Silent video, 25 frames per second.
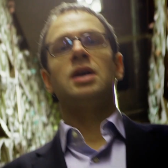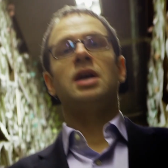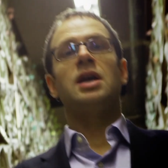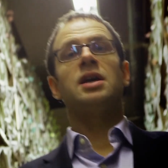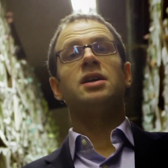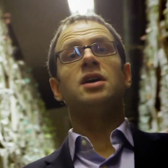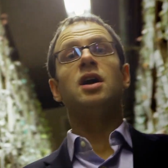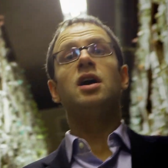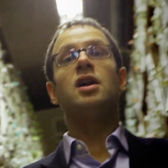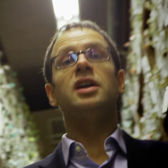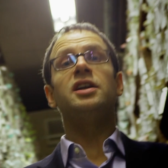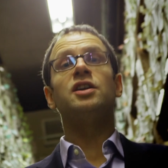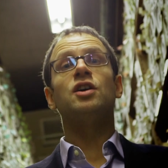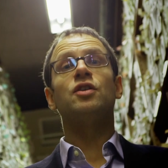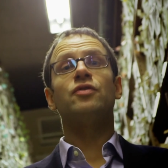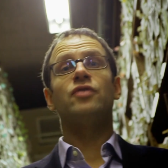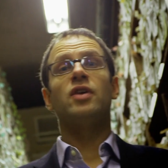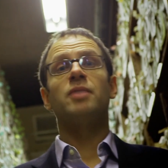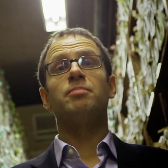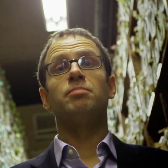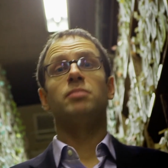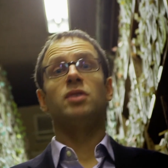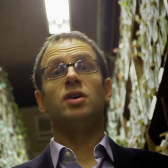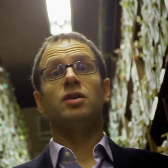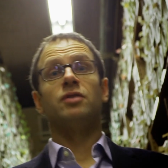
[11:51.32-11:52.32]
In early
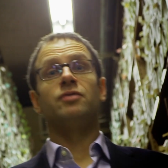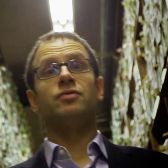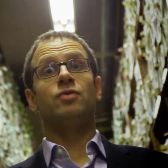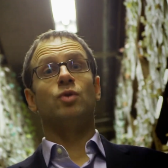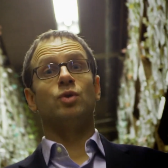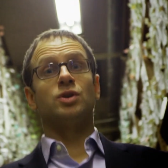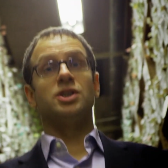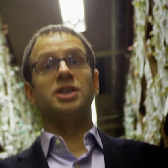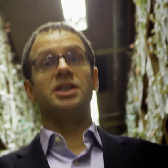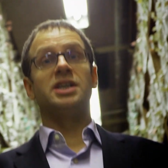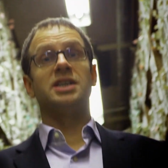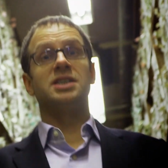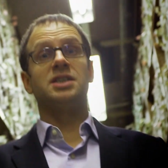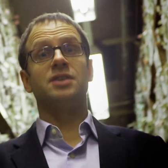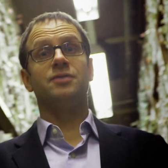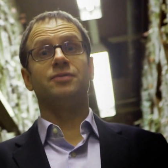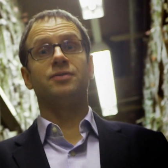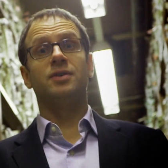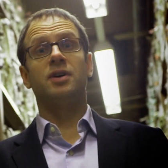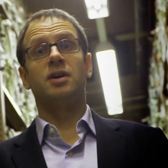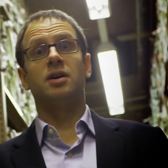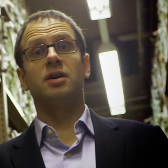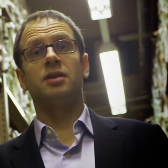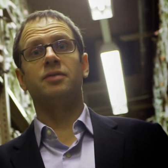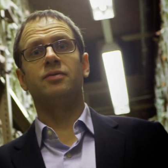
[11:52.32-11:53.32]
November
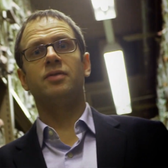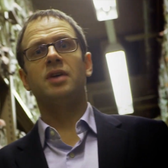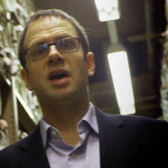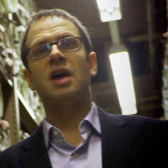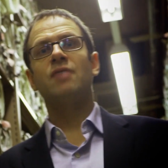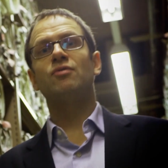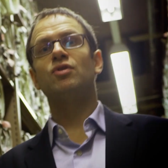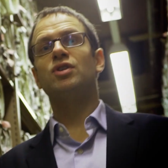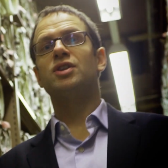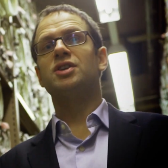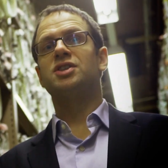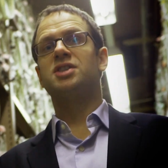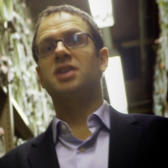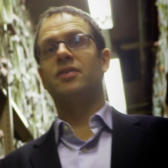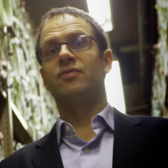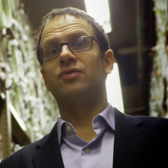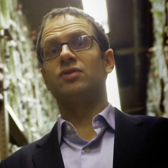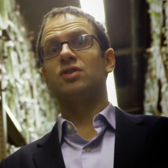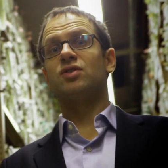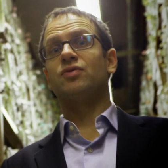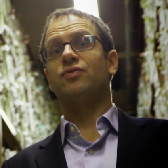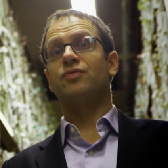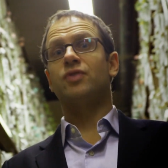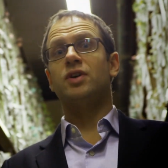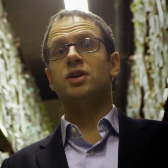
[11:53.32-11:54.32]
1485, Henry
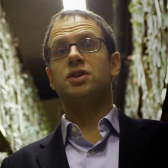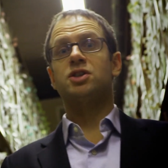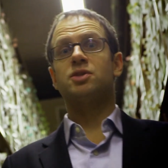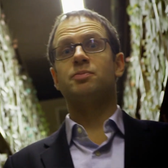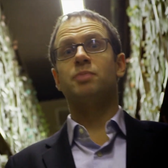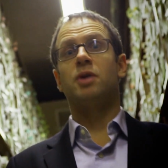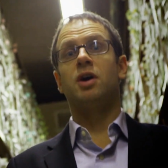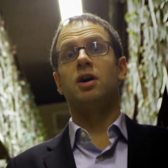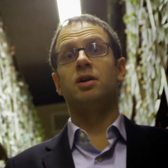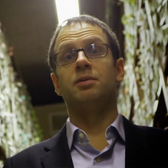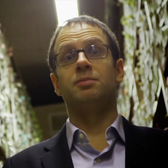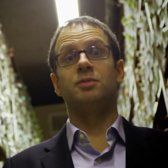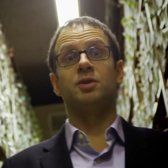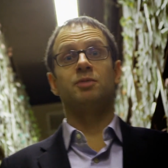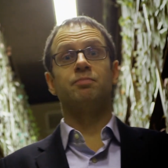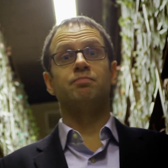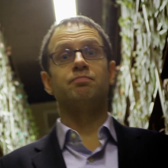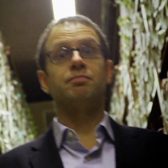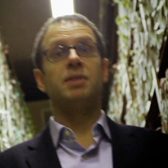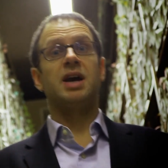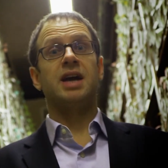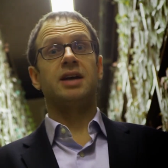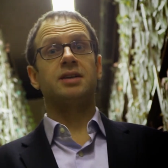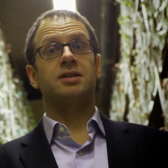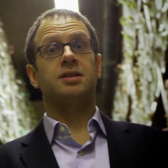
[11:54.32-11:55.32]
VII's first Parliament
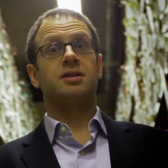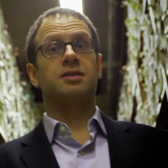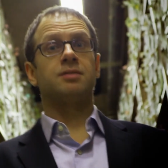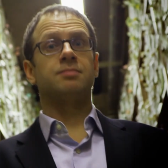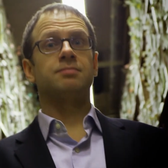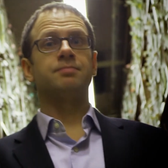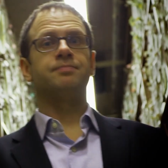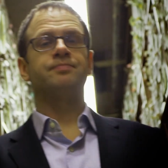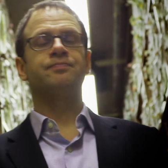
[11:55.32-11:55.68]
met.